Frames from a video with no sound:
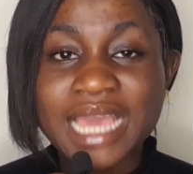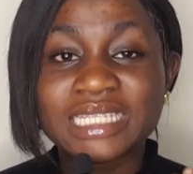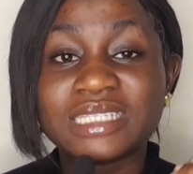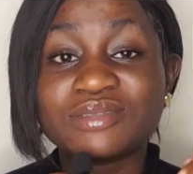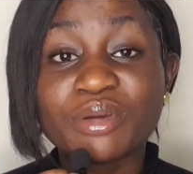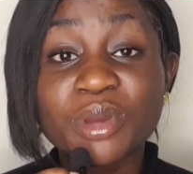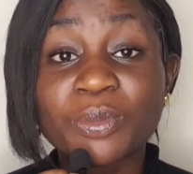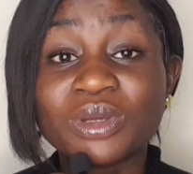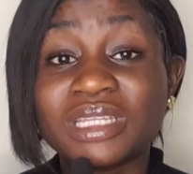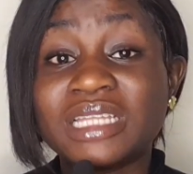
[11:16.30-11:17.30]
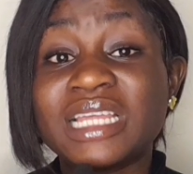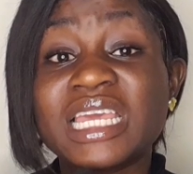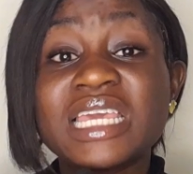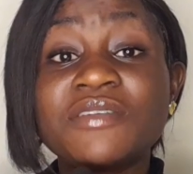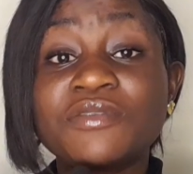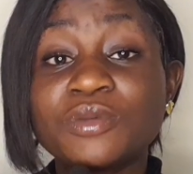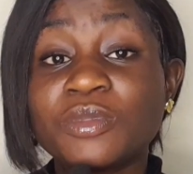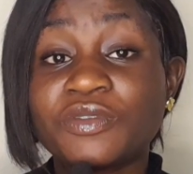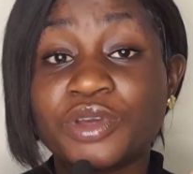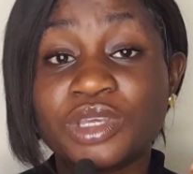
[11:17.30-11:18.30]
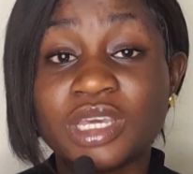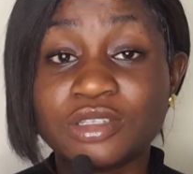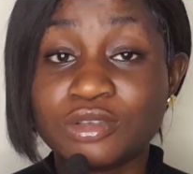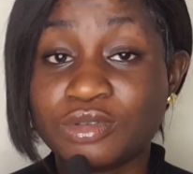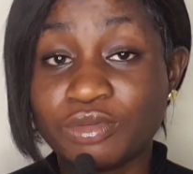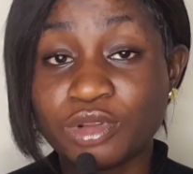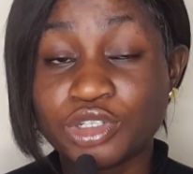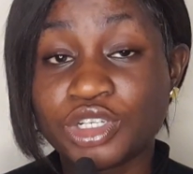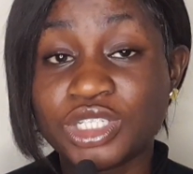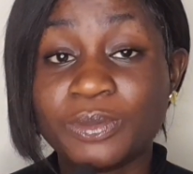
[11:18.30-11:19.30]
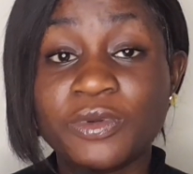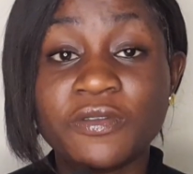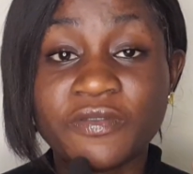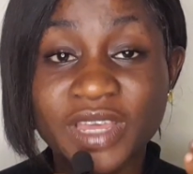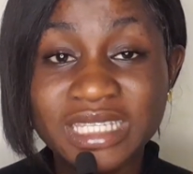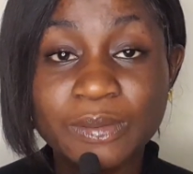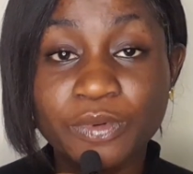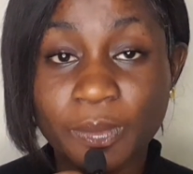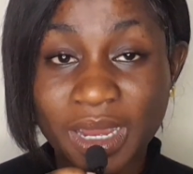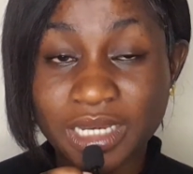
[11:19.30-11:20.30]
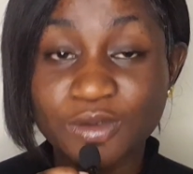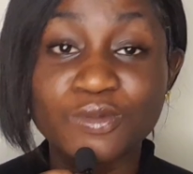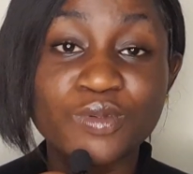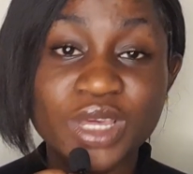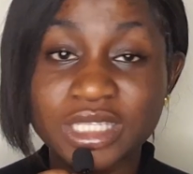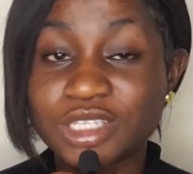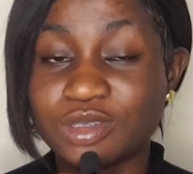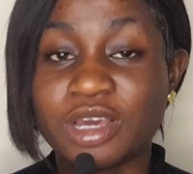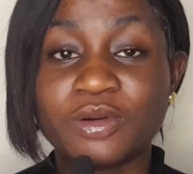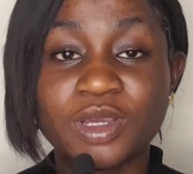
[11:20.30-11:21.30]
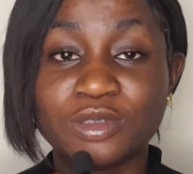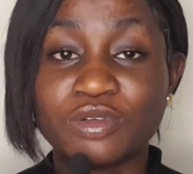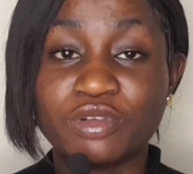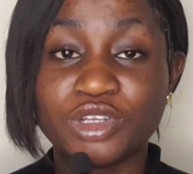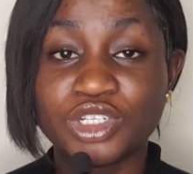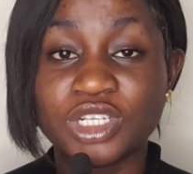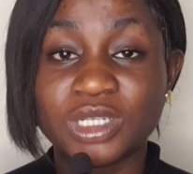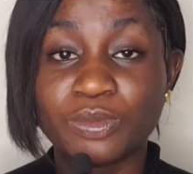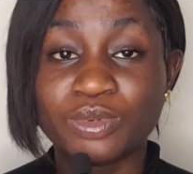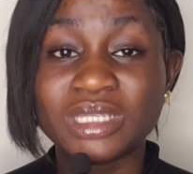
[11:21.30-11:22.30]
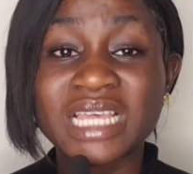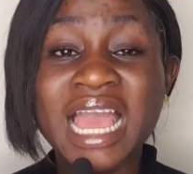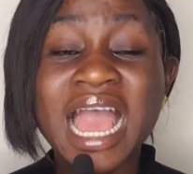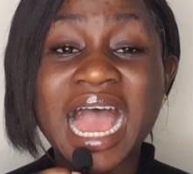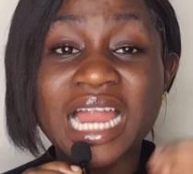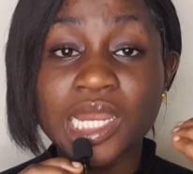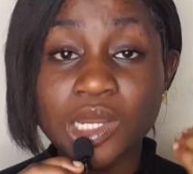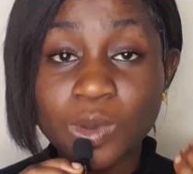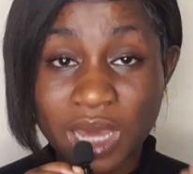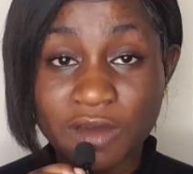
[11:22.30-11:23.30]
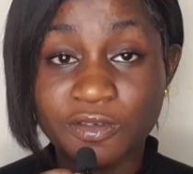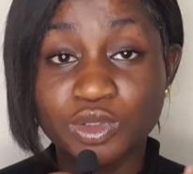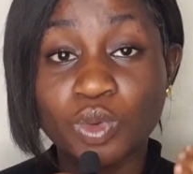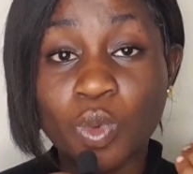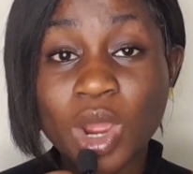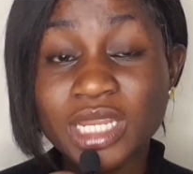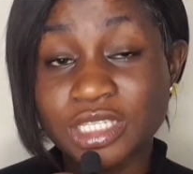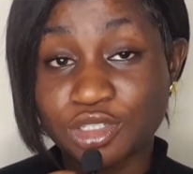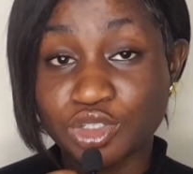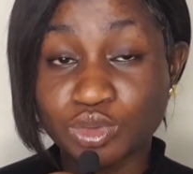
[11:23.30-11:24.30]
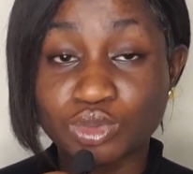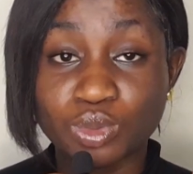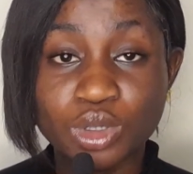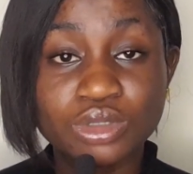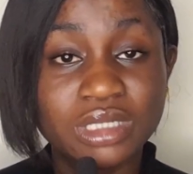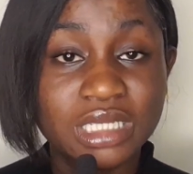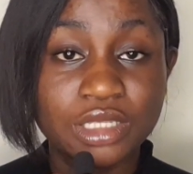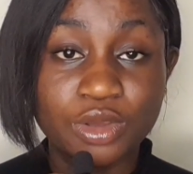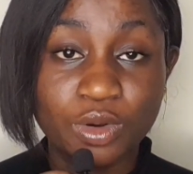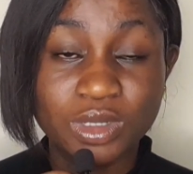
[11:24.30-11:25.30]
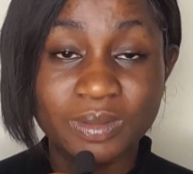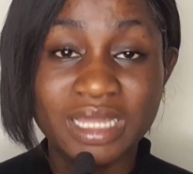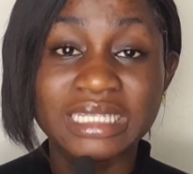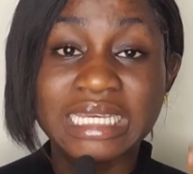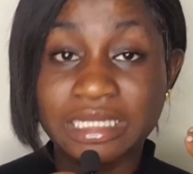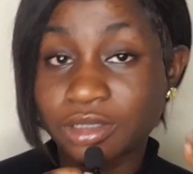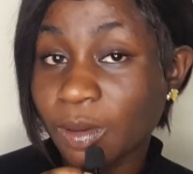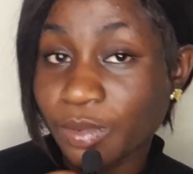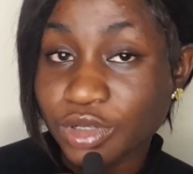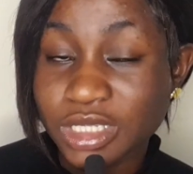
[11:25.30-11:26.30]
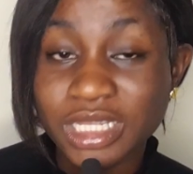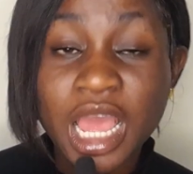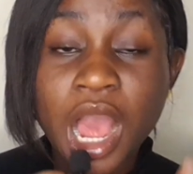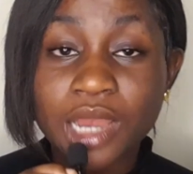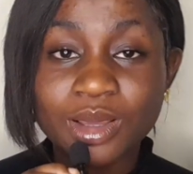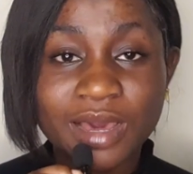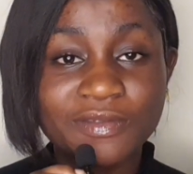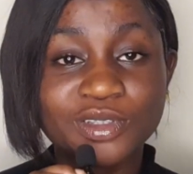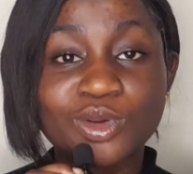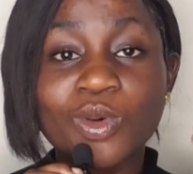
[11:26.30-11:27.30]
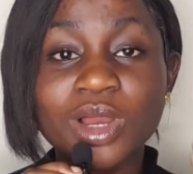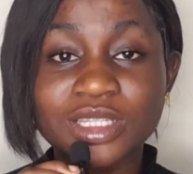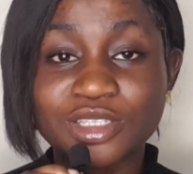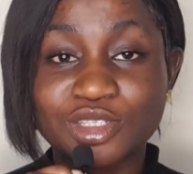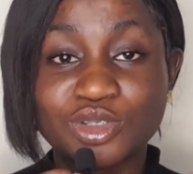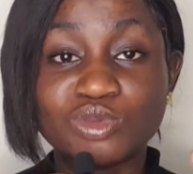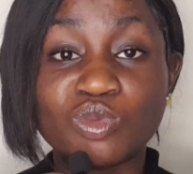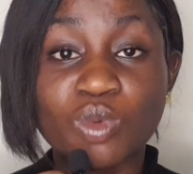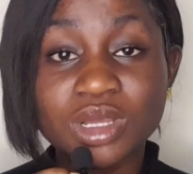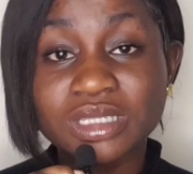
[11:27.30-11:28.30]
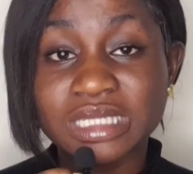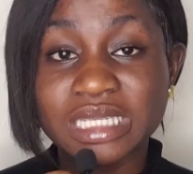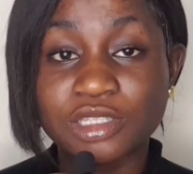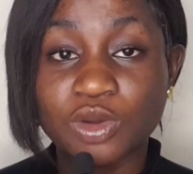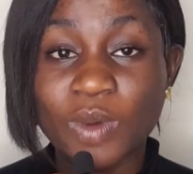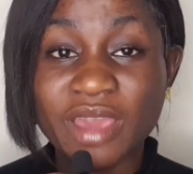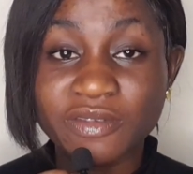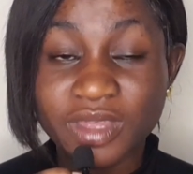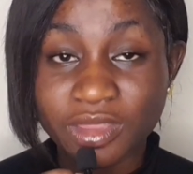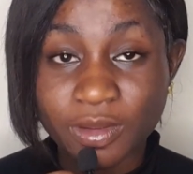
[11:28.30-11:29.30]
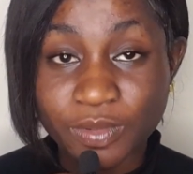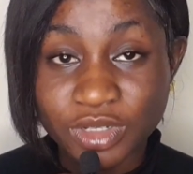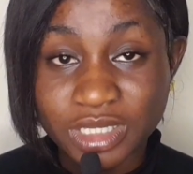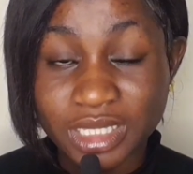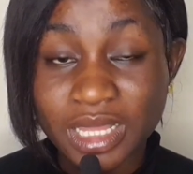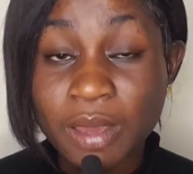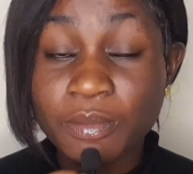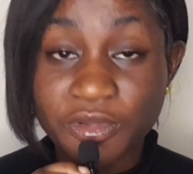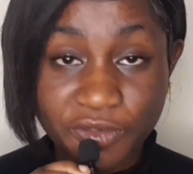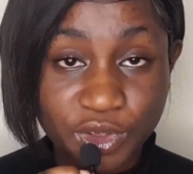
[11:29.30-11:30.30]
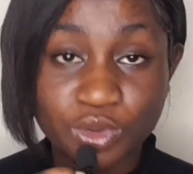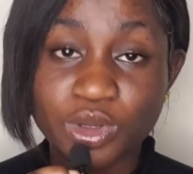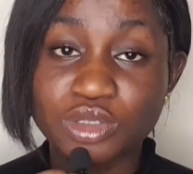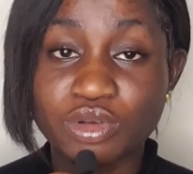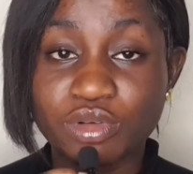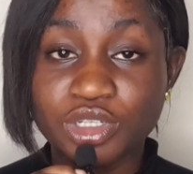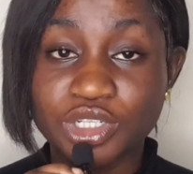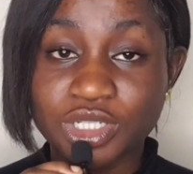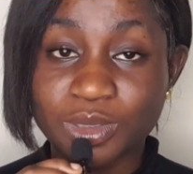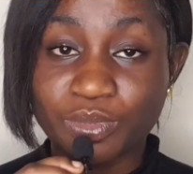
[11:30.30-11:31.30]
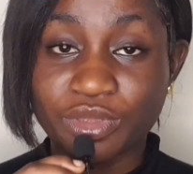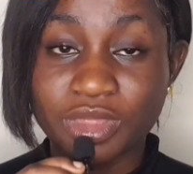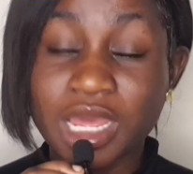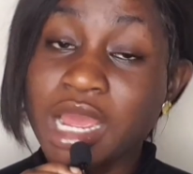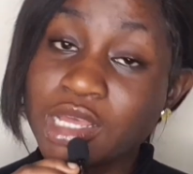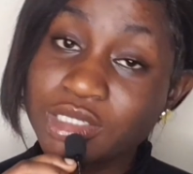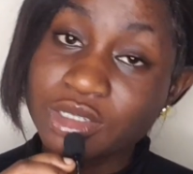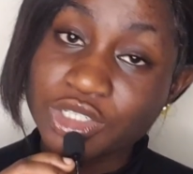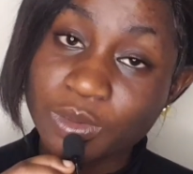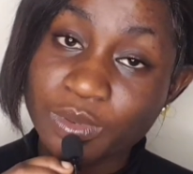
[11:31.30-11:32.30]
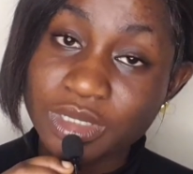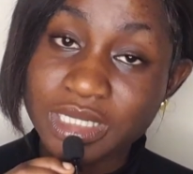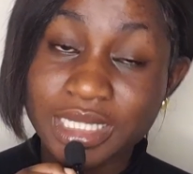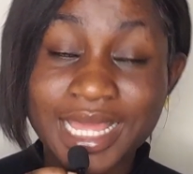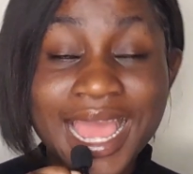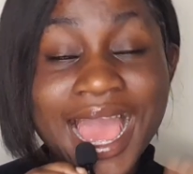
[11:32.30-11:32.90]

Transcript: It is very important that even before you get into a relationship, you vet properly who it is you are going to a relationship with, and look out for the qualities you want to see in your husband in that person. Look out for the qualities you want to see in your wife in that person before you go into a relationship with such a person.